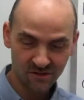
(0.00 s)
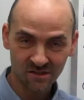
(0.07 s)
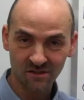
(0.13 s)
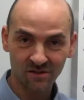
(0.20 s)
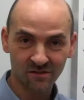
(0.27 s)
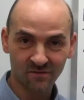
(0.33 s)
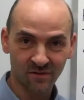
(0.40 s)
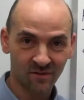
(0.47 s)
to
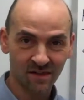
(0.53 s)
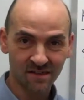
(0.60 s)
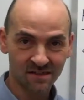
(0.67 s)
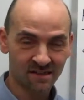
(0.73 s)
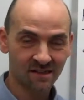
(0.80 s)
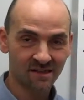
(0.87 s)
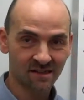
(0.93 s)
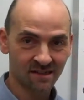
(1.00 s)
look for things
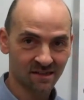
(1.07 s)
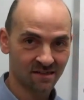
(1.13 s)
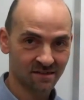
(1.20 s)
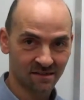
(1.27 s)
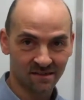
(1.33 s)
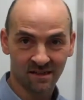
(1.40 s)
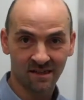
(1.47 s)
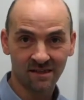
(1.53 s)
that it didn't
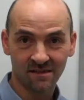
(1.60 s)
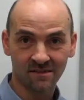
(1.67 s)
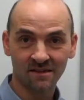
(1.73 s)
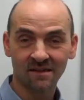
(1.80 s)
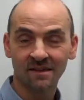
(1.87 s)
heal.